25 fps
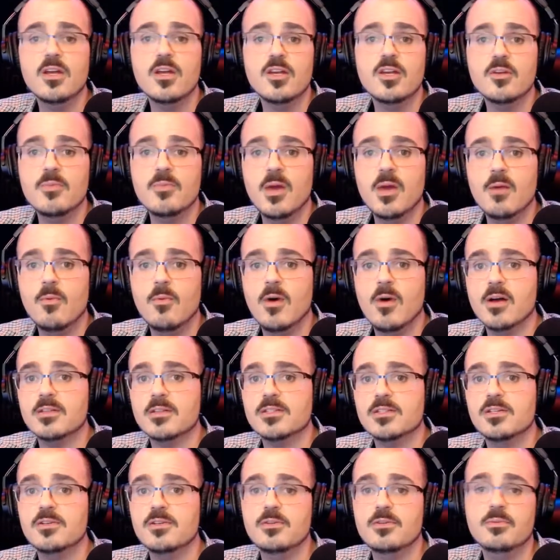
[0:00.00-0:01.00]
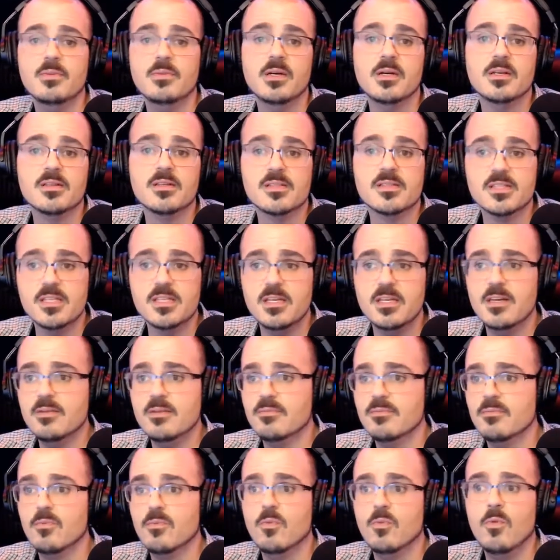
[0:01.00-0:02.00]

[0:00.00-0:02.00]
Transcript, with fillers: you may want to see if